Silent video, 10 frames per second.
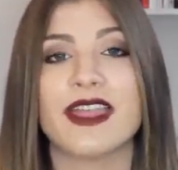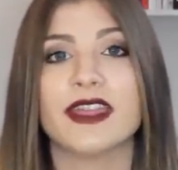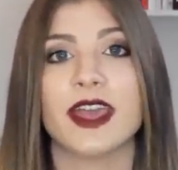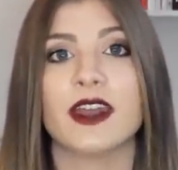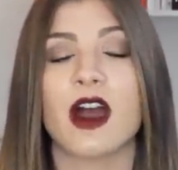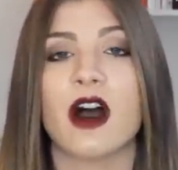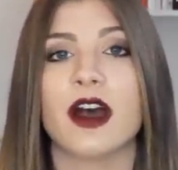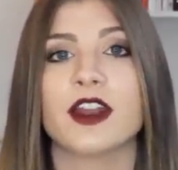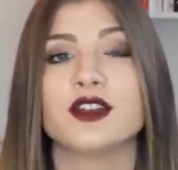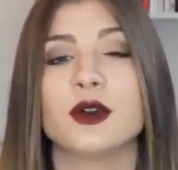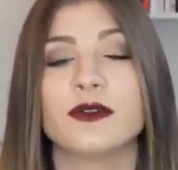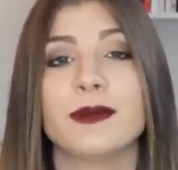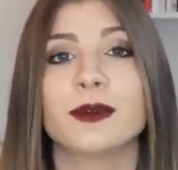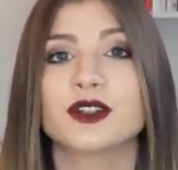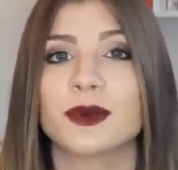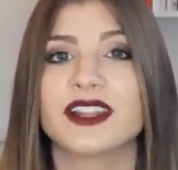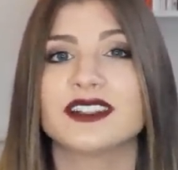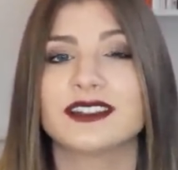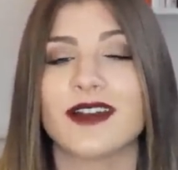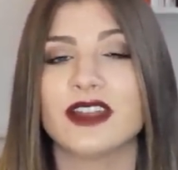and then on November
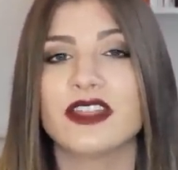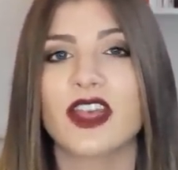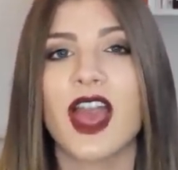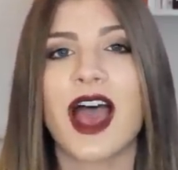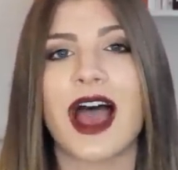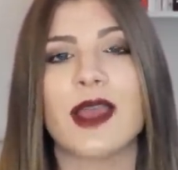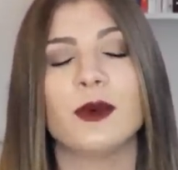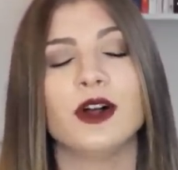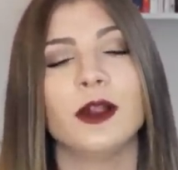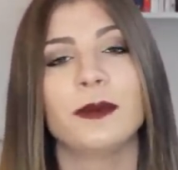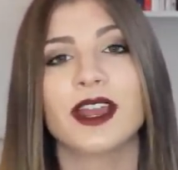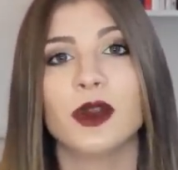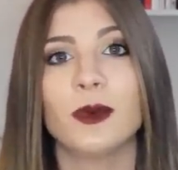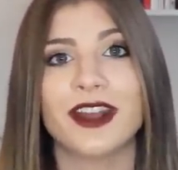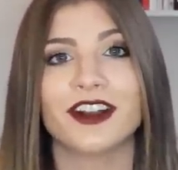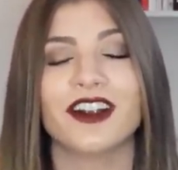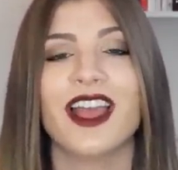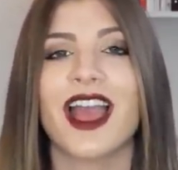twenty-seventh, I will pick a winner